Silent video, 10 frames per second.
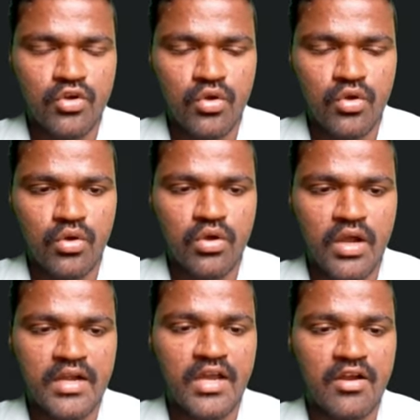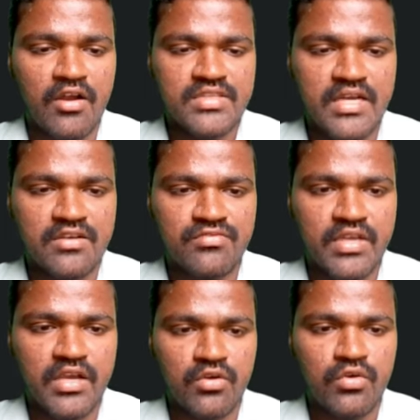row, and after that
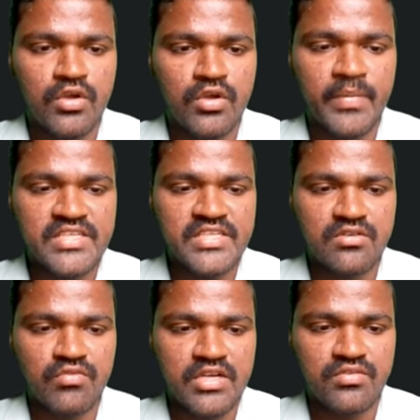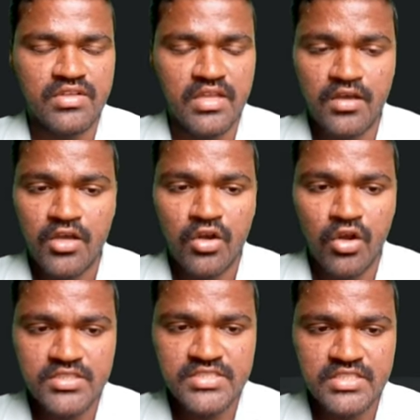we have mentioned whatever the
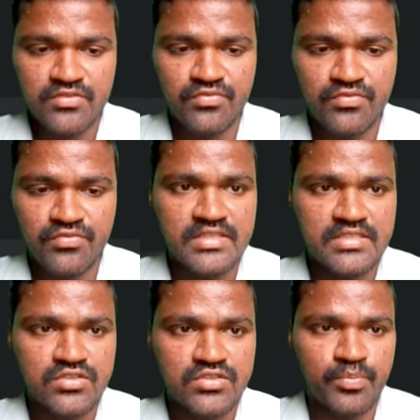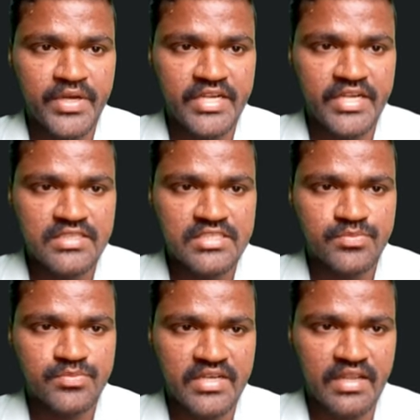logic for to print this
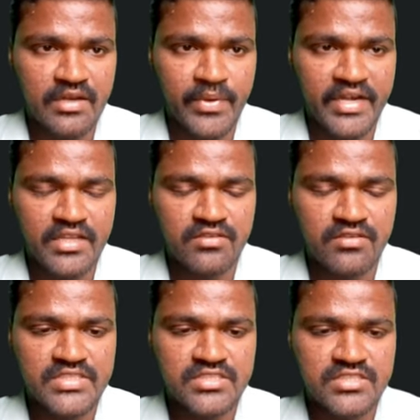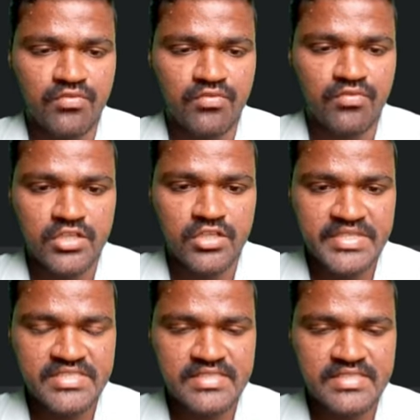particular pattern, which is of outer
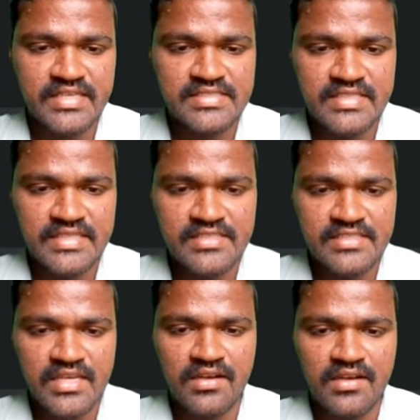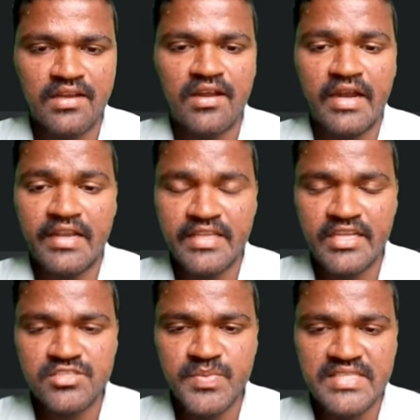spaces star and
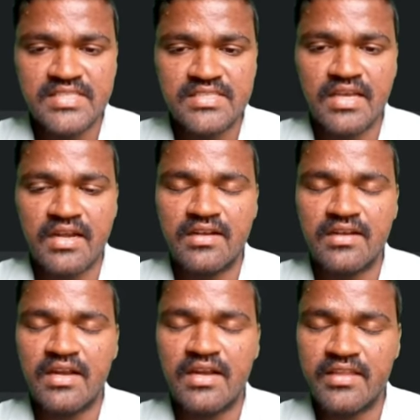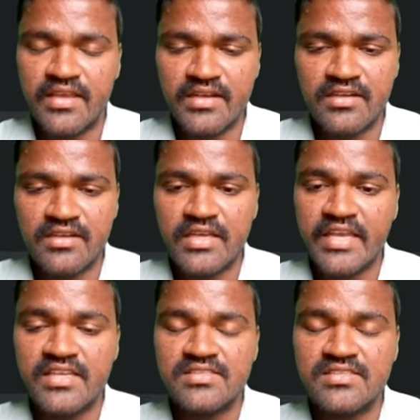inner spaces, and at the end
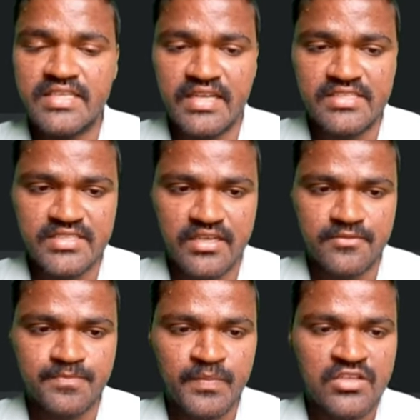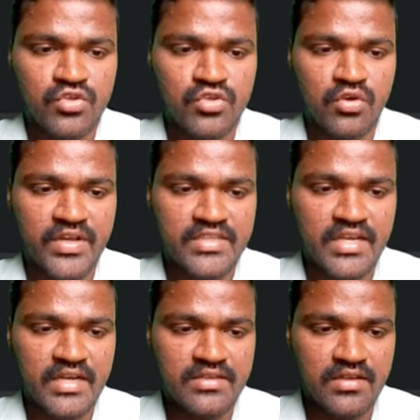a single star. So for
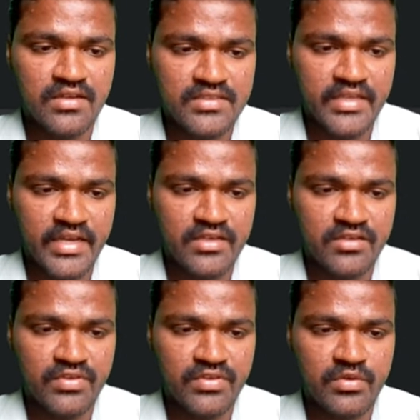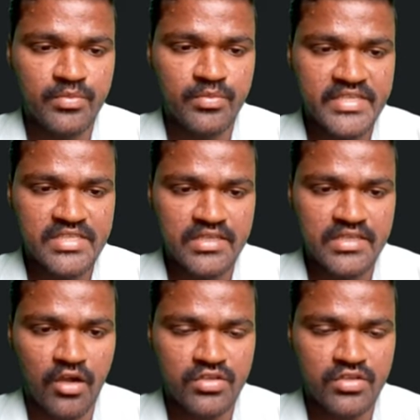that, at the end we will be
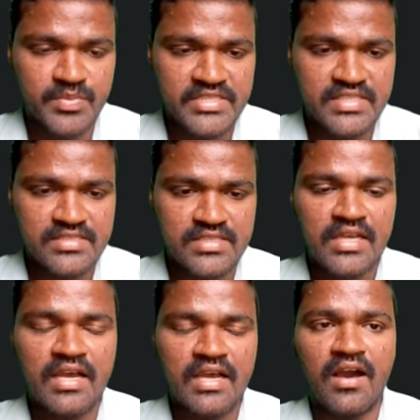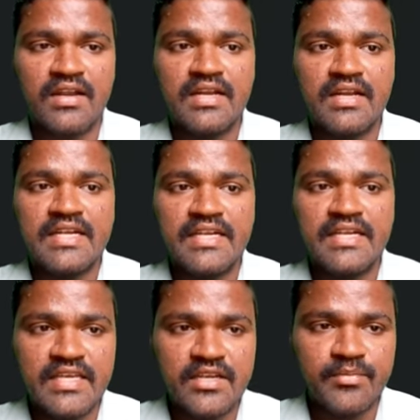mentioning outer spaces are
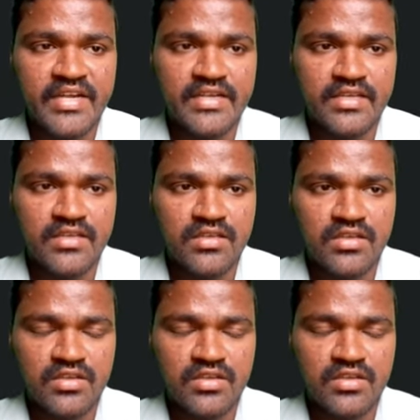decrementing